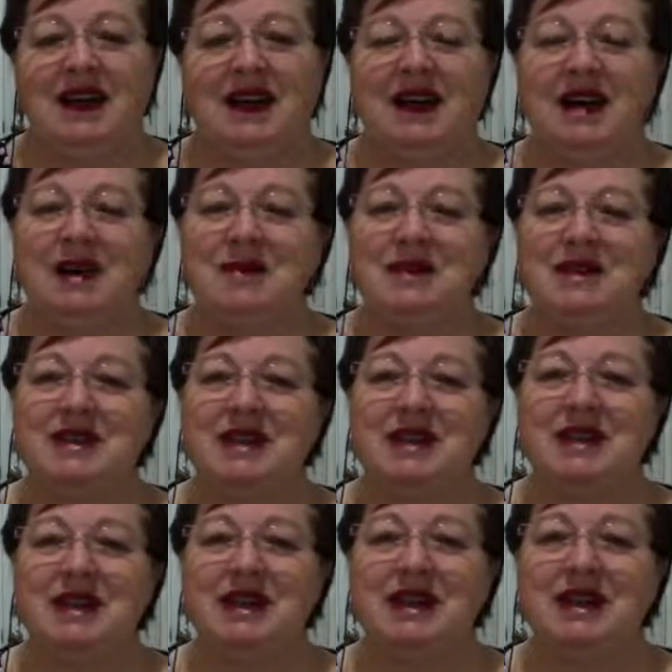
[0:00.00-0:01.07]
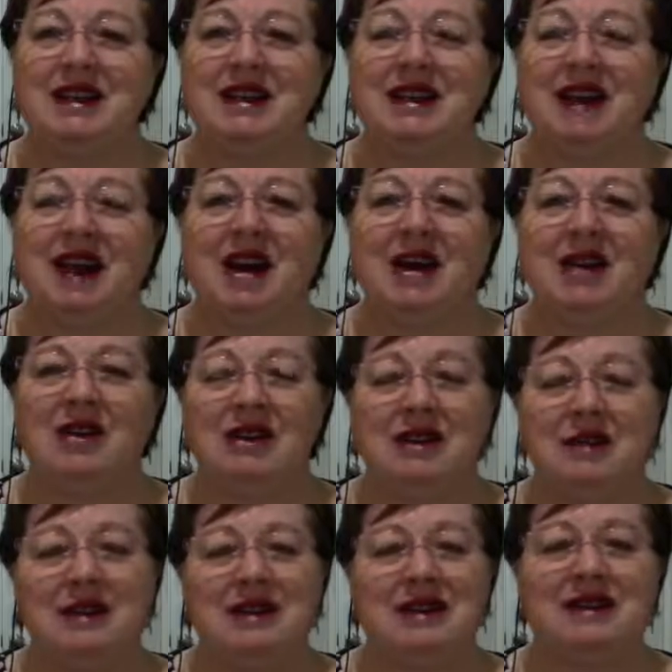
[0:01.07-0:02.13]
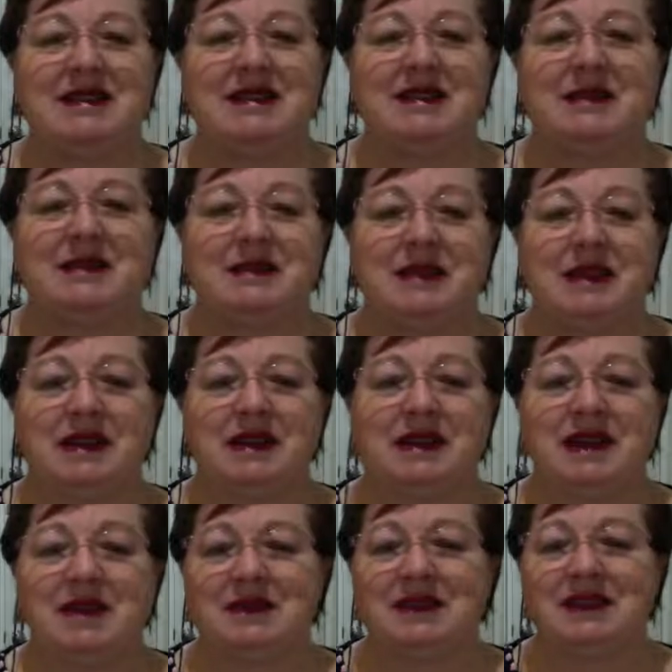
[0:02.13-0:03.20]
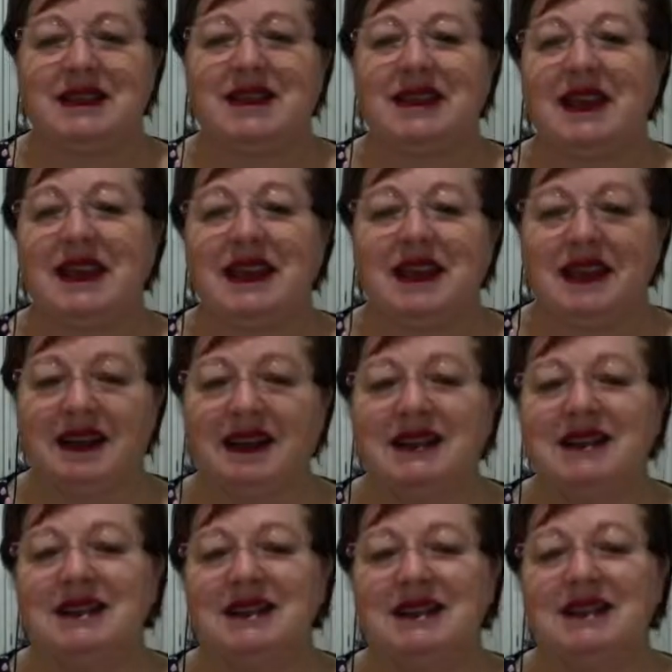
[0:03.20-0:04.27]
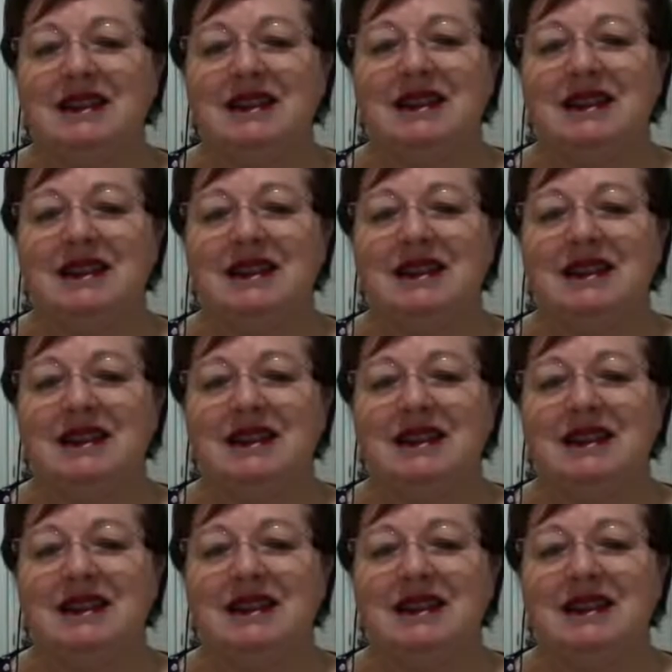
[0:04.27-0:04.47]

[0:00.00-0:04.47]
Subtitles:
So the whole limbic system comes together